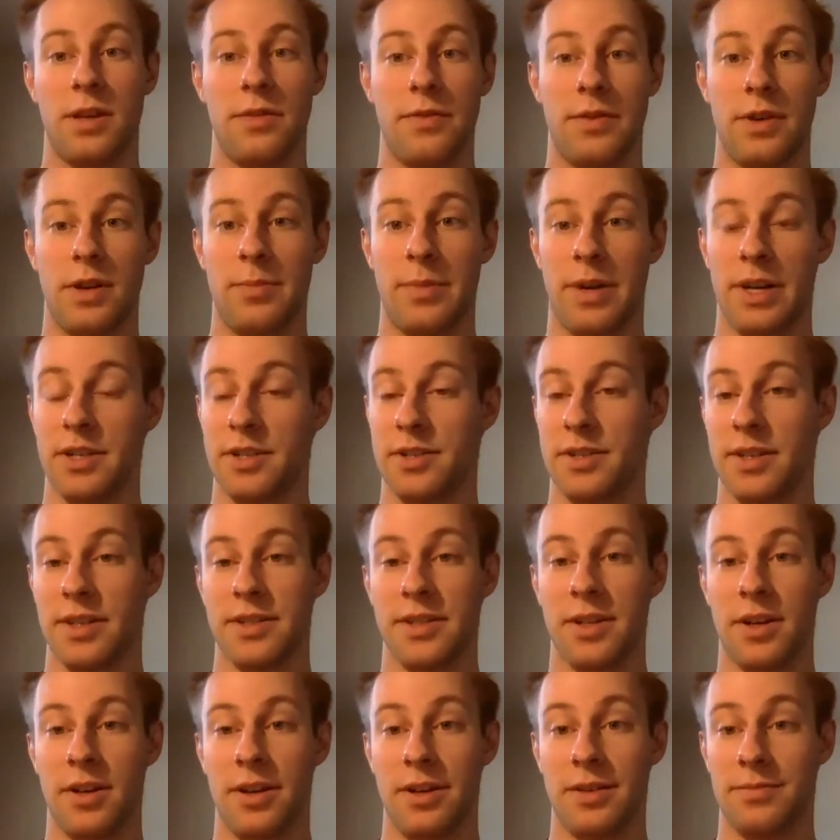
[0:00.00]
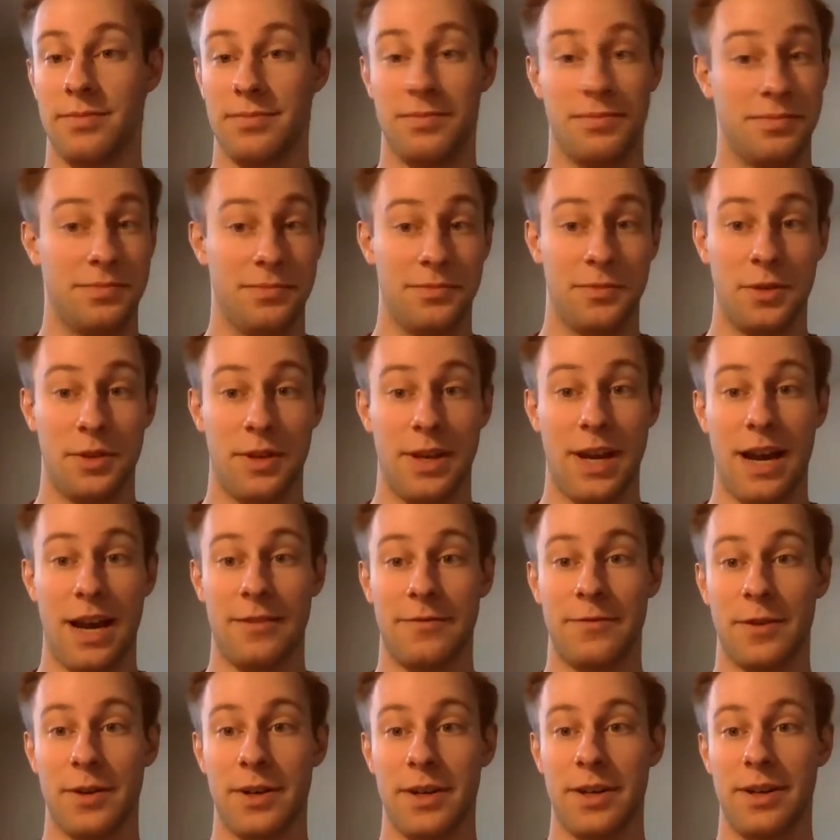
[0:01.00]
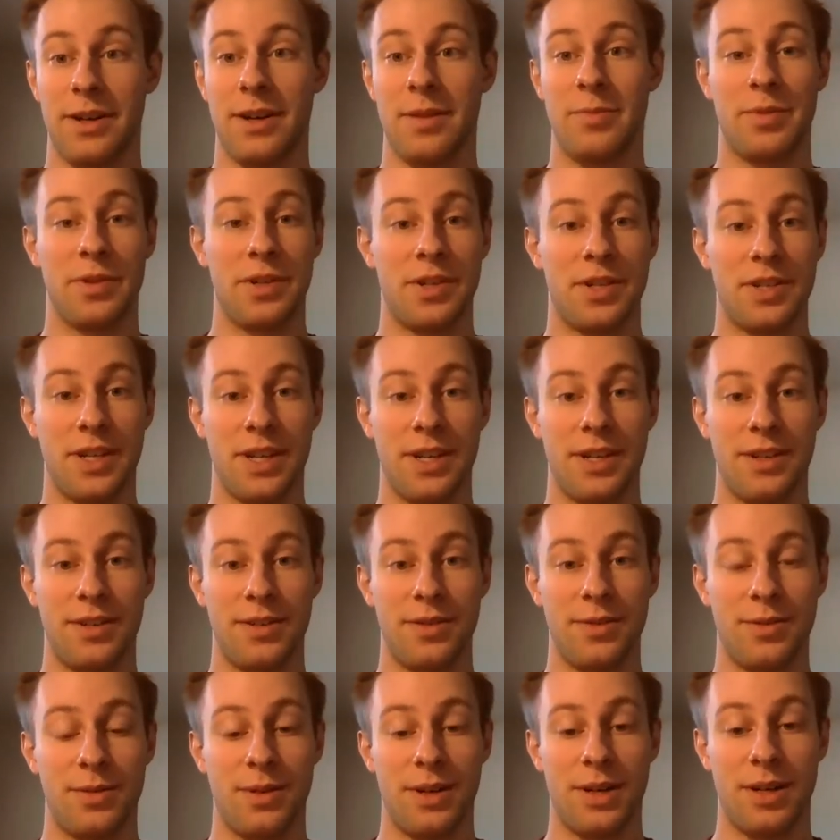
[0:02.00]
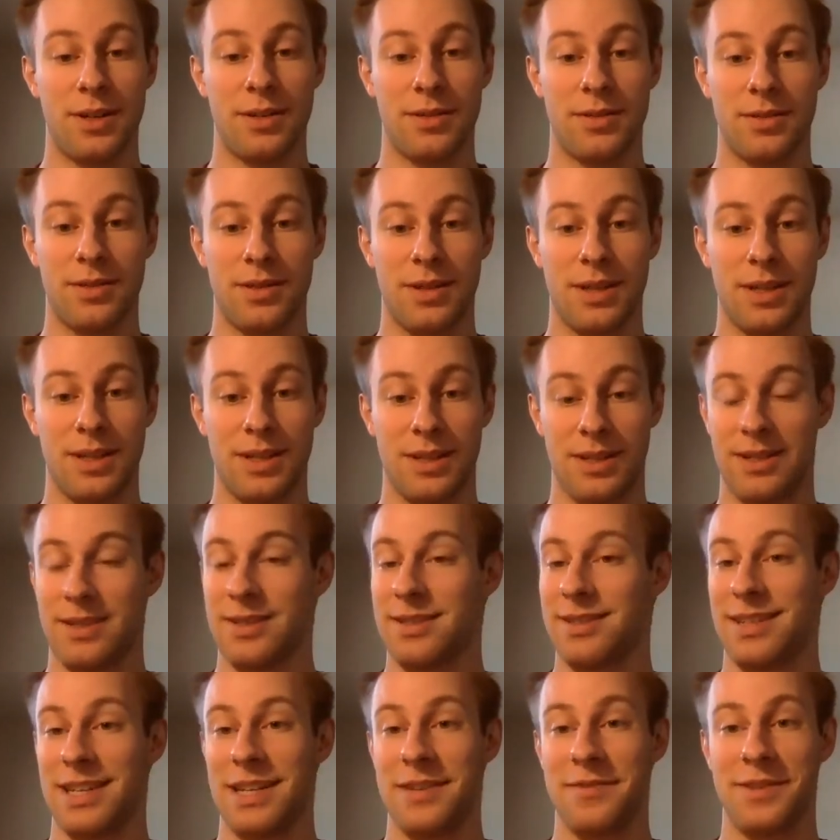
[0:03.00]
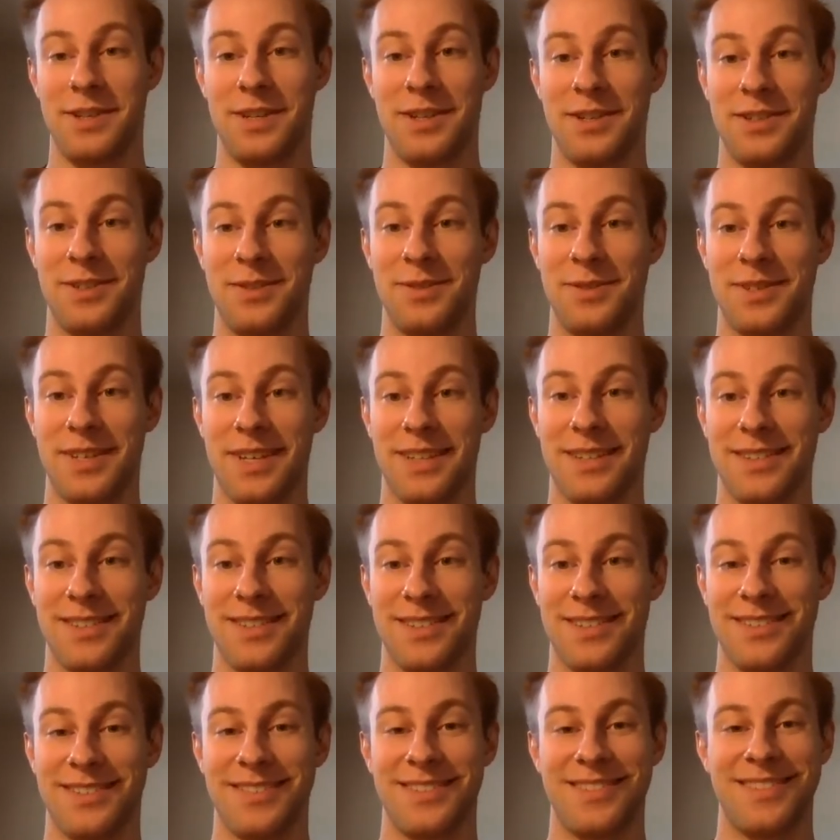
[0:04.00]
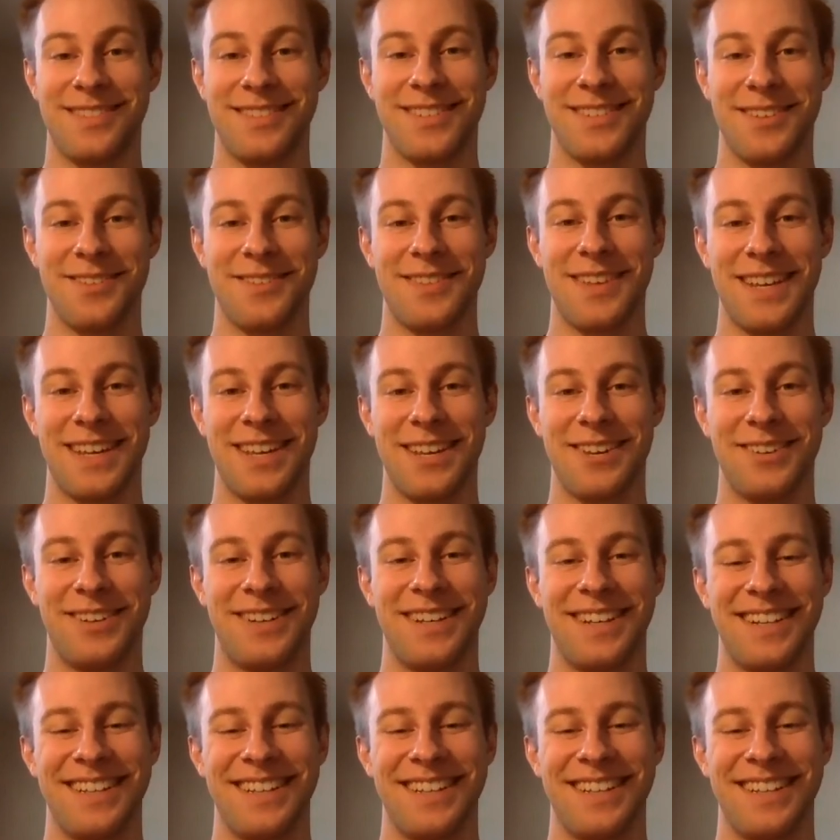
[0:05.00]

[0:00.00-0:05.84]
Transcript: you very much. That's all I really have for you. I appreciate you giving your 2 cents. So thank you.